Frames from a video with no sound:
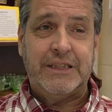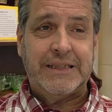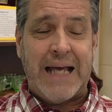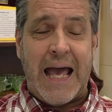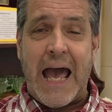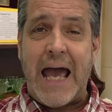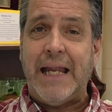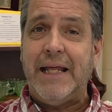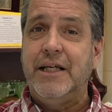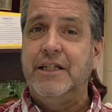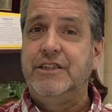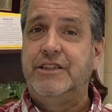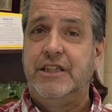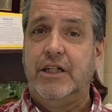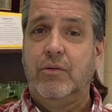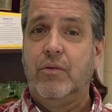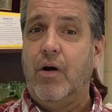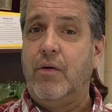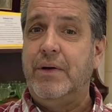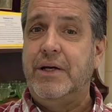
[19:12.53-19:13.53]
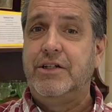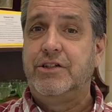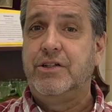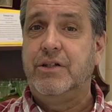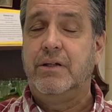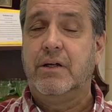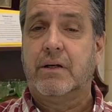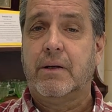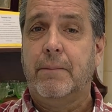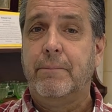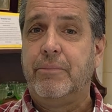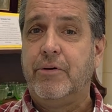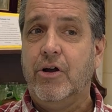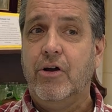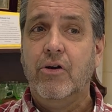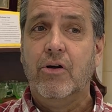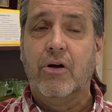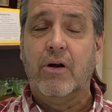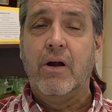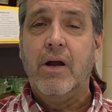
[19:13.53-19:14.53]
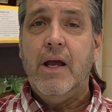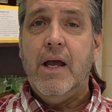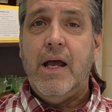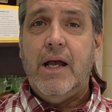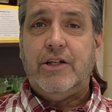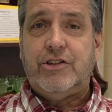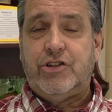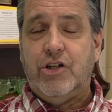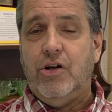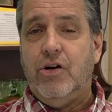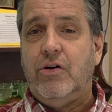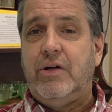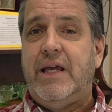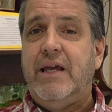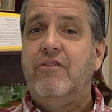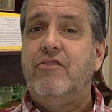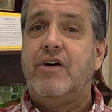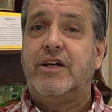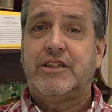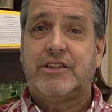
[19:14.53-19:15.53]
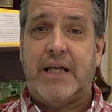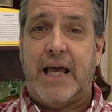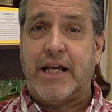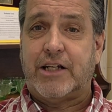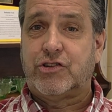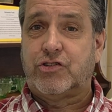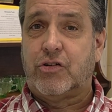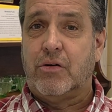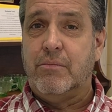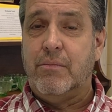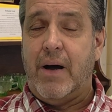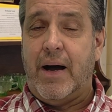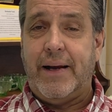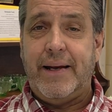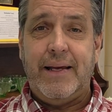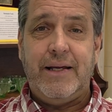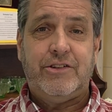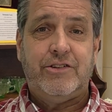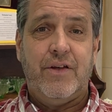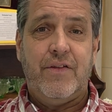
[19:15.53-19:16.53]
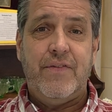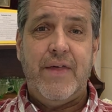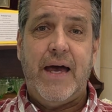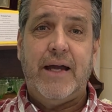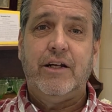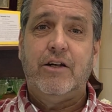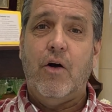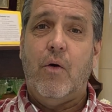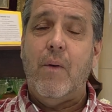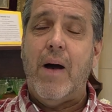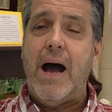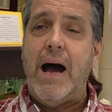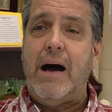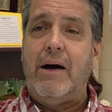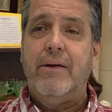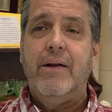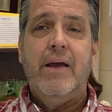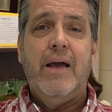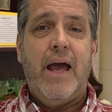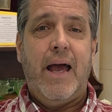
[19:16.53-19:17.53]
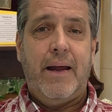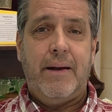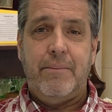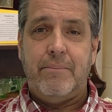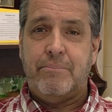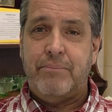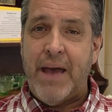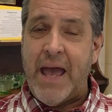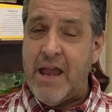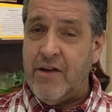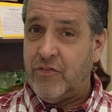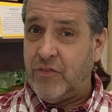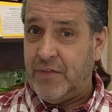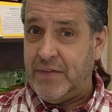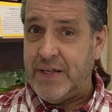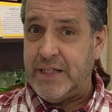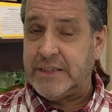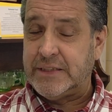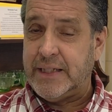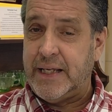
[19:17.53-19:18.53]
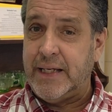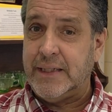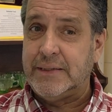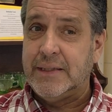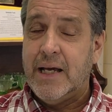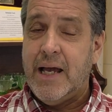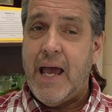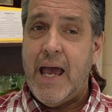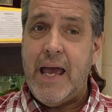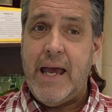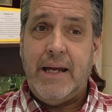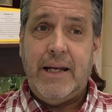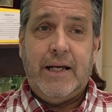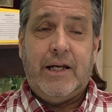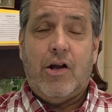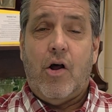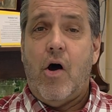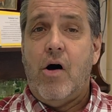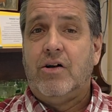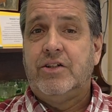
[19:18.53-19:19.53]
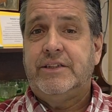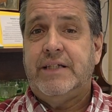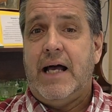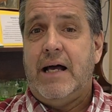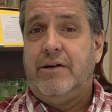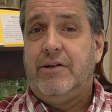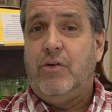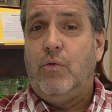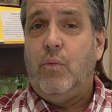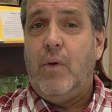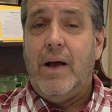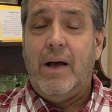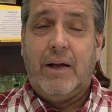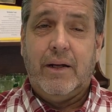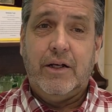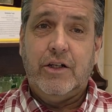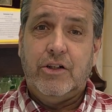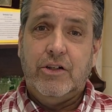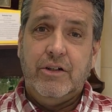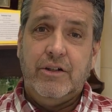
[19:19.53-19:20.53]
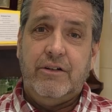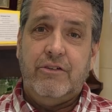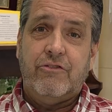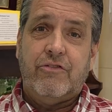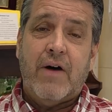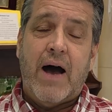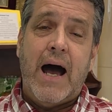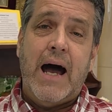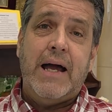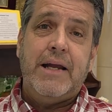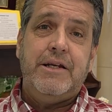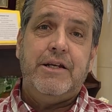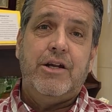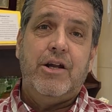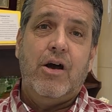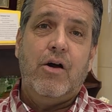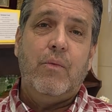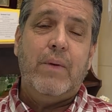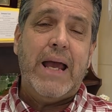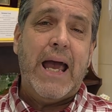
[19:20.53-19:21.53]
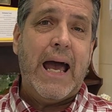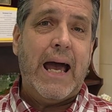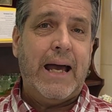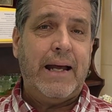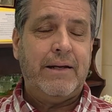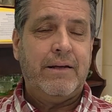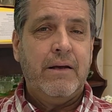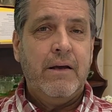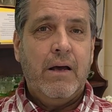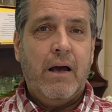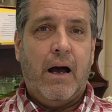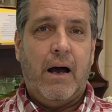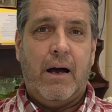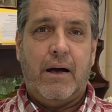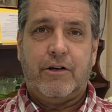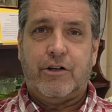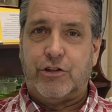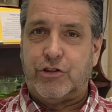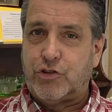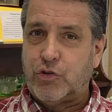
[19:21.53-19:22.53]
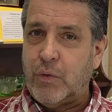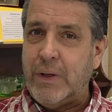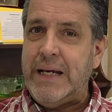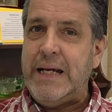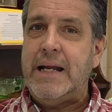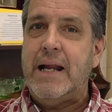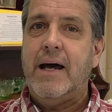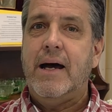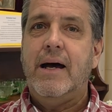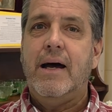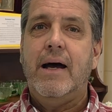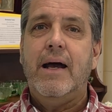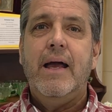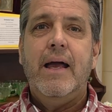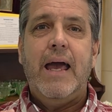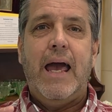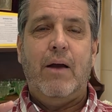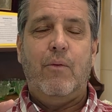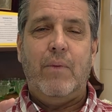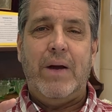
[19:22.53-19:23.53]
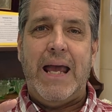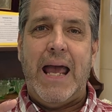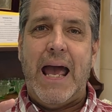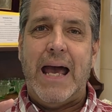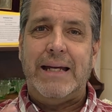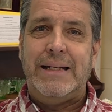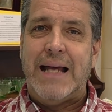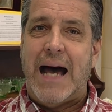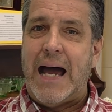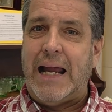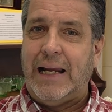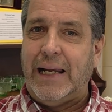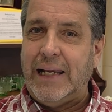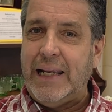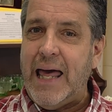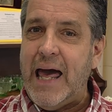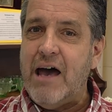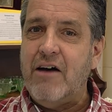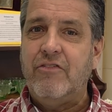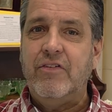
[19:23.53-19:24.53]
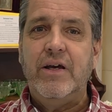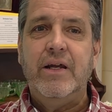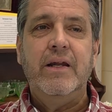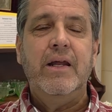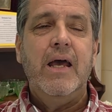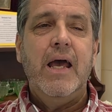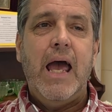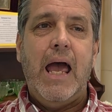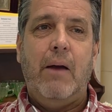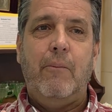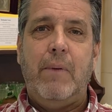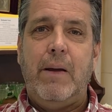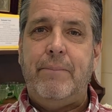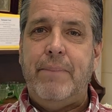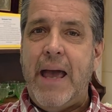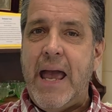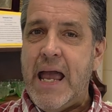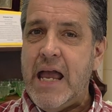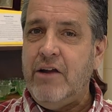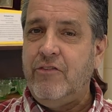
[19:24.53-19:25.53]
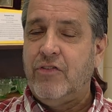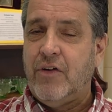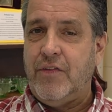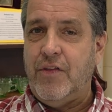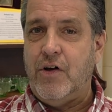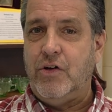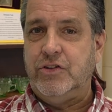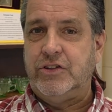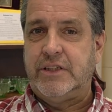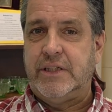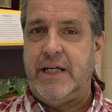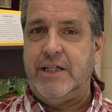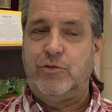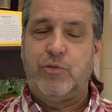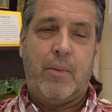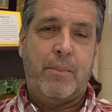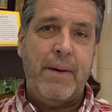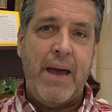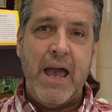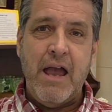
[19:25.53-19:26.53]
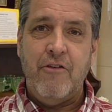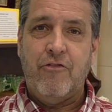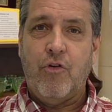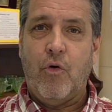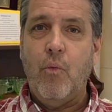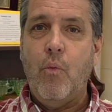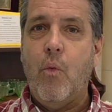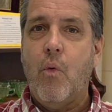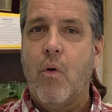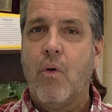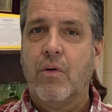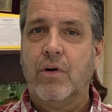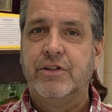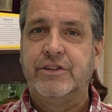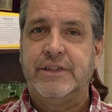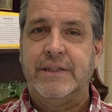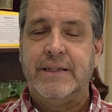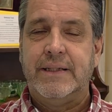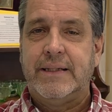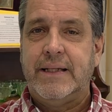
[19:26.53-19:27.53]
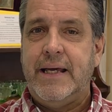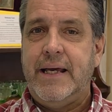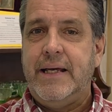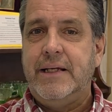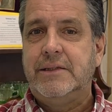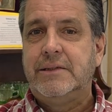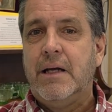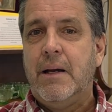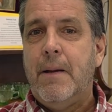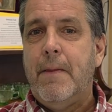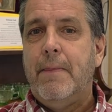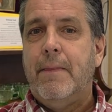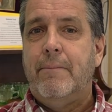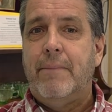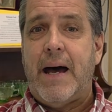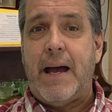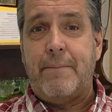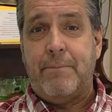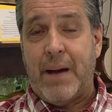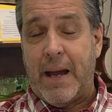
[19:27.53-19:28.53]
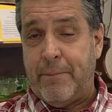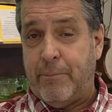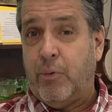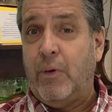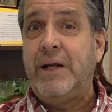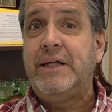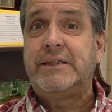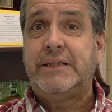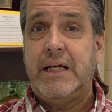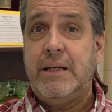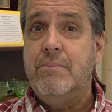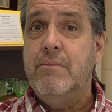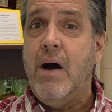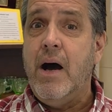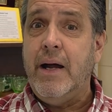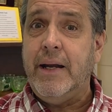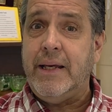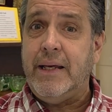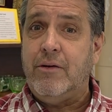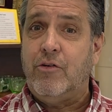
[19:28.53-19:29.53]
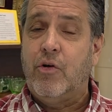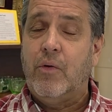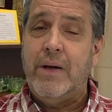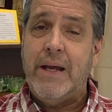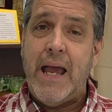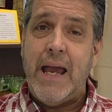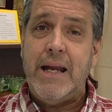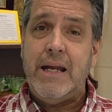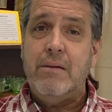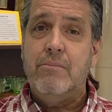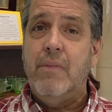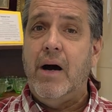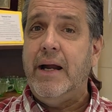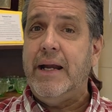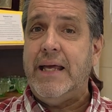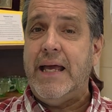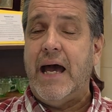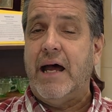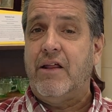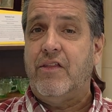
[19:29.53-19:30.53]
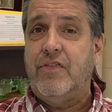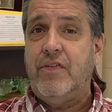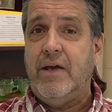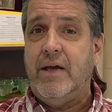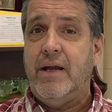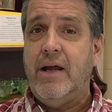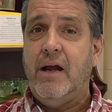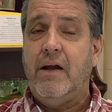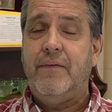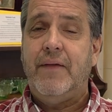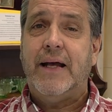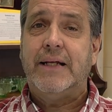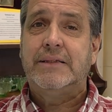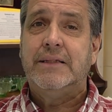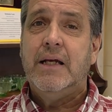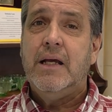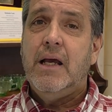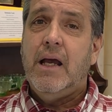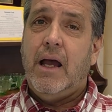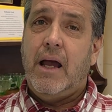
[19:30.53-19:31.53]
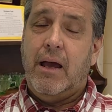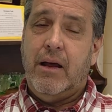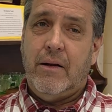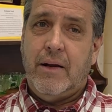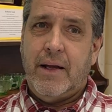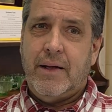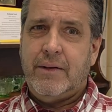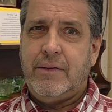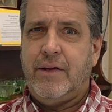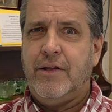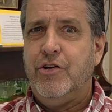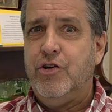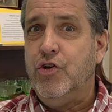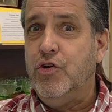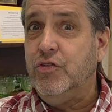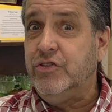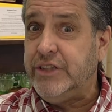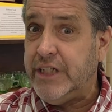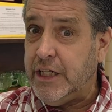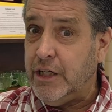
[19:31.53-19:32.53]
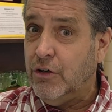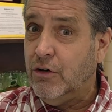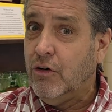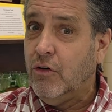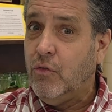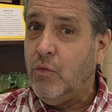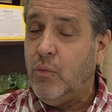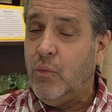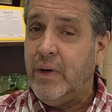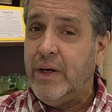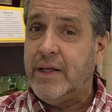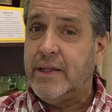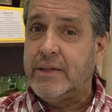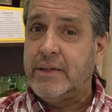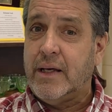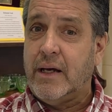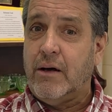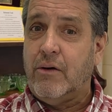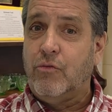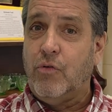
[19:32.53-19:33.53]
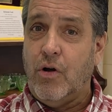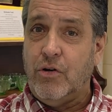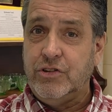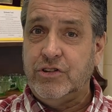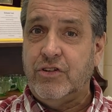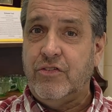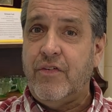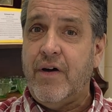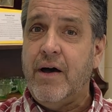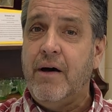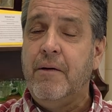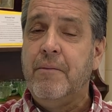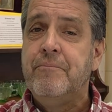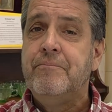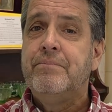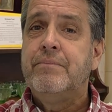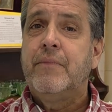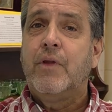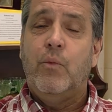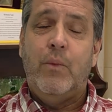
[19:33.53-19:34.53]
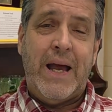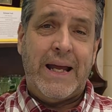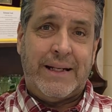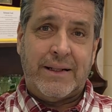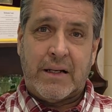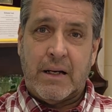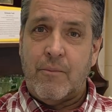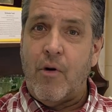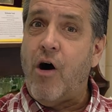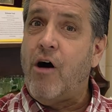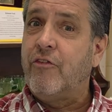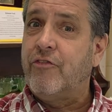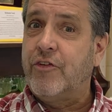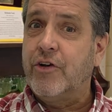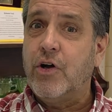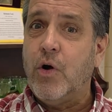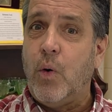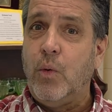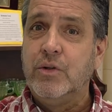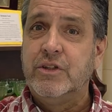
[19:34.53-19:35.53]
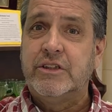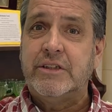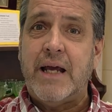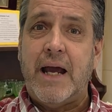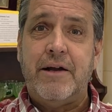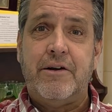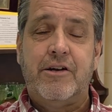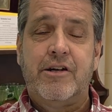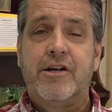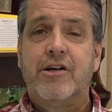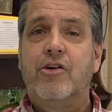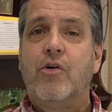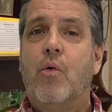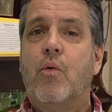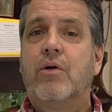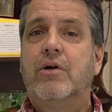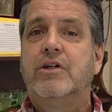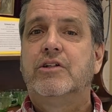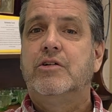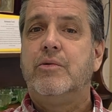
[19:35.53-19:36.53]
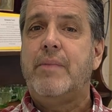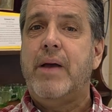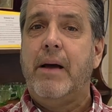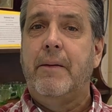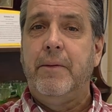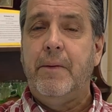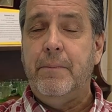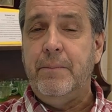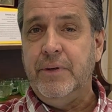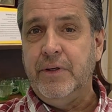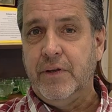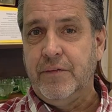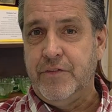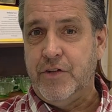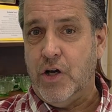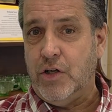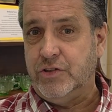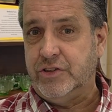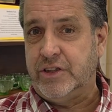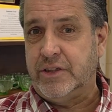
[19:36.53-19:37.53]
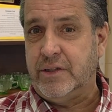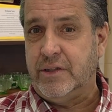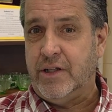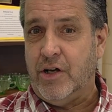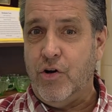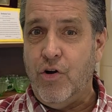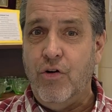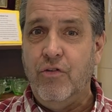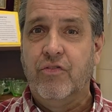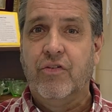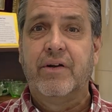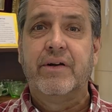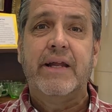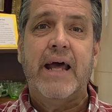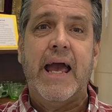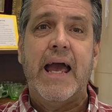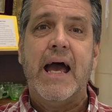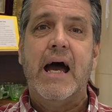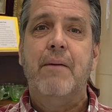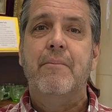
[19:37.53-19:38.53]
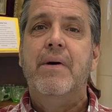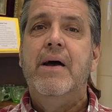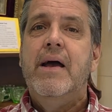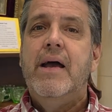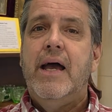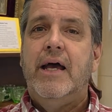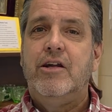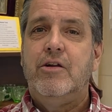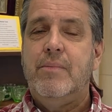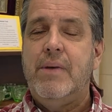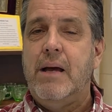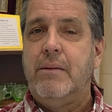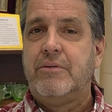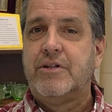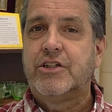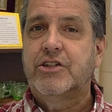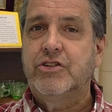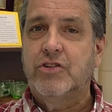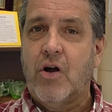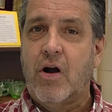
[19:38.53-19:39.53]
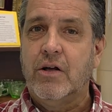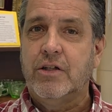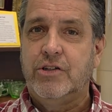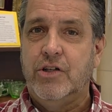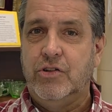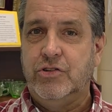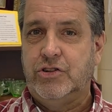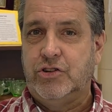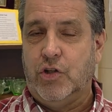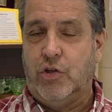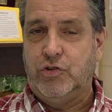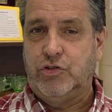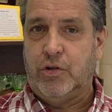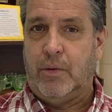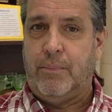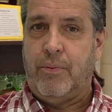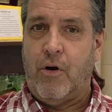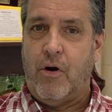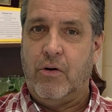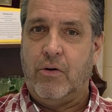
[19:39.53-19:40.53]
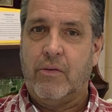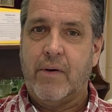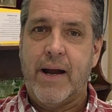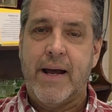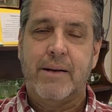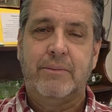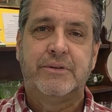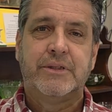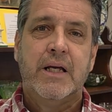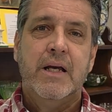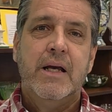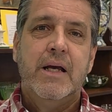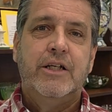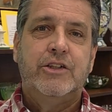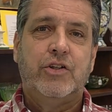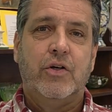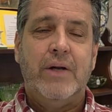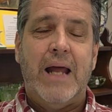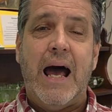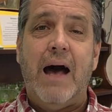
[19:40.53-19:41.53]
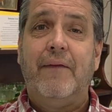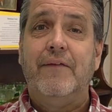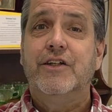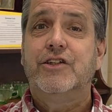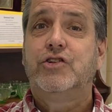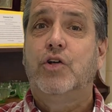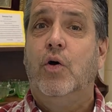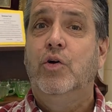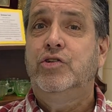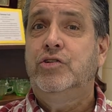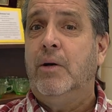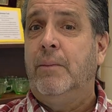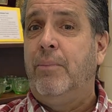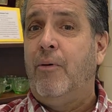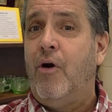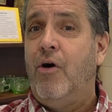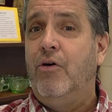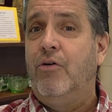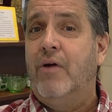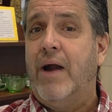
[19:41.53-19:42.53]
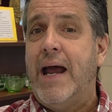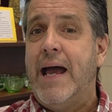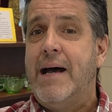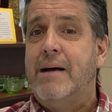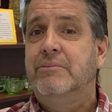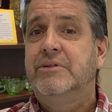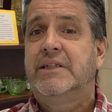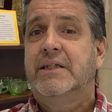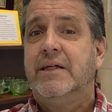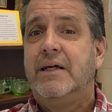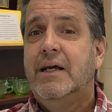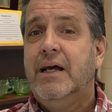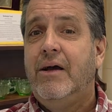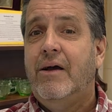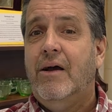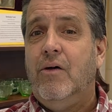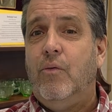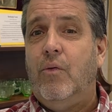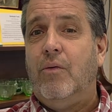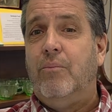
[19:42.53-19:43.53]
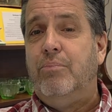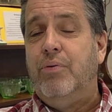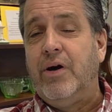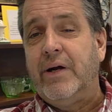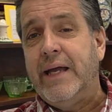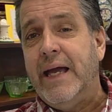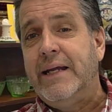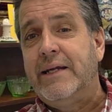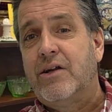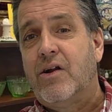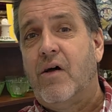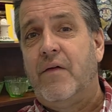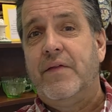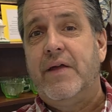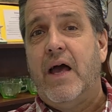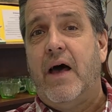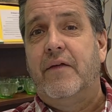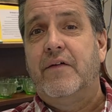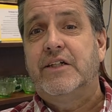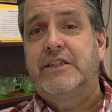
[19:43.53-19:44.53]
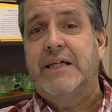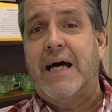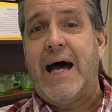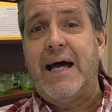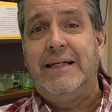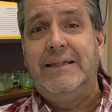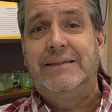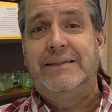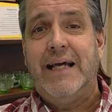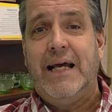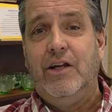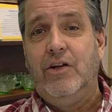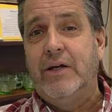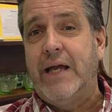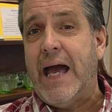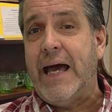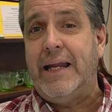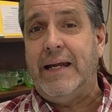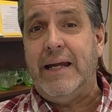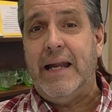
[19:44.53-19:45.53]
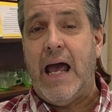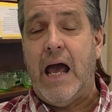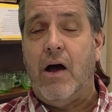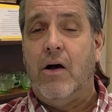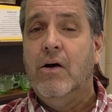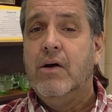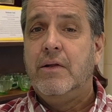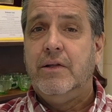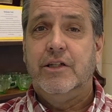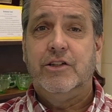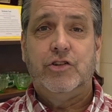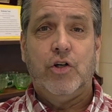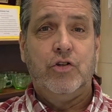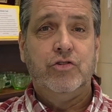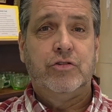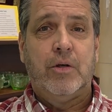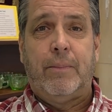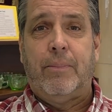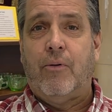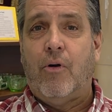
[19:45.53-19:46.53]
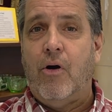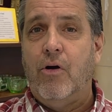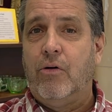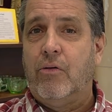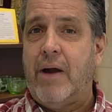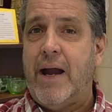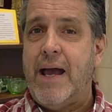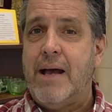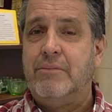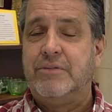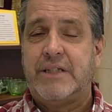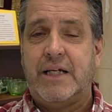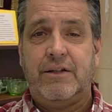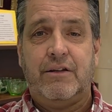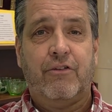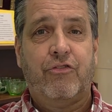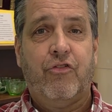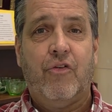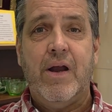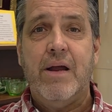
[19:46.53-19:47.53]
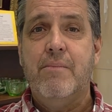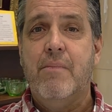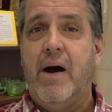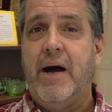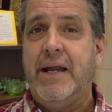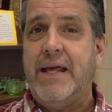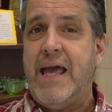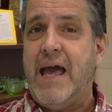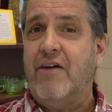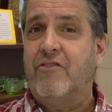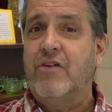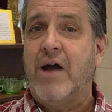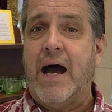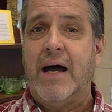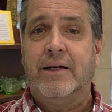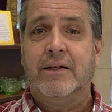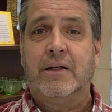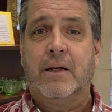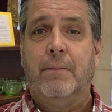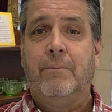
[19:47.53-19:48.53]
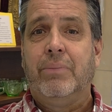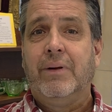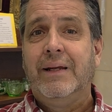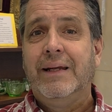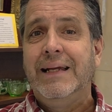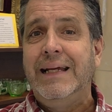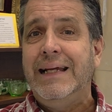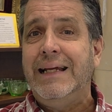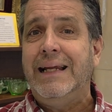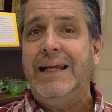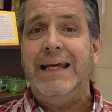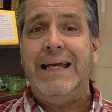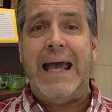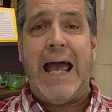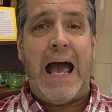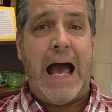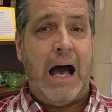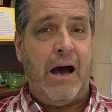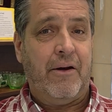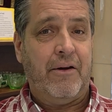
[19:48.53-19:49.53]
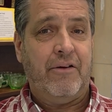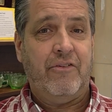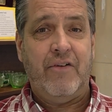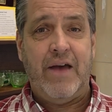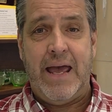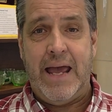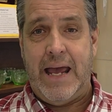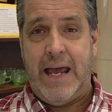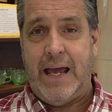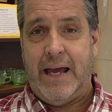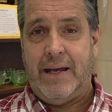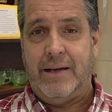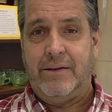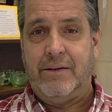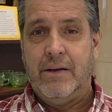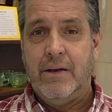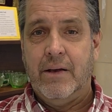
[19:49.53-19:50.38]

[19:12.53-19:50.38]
Just adding a zero into the computer to give us extra money to then go out and pay for these things. And it all sounded well and good and fine. We had Katrina and we had 9/11, and we paid for those things. We paid for wars and things by printing money, creating money out of thin air. And that's and the New Deal with Roosevelt, we had to come off the gold standard in order to be able to build the Hoover Dam and to be able to start those social programs. So now the social programs will bookend it on the other side and say, look at it now. The social programs and the free money have gotten completely out of hand.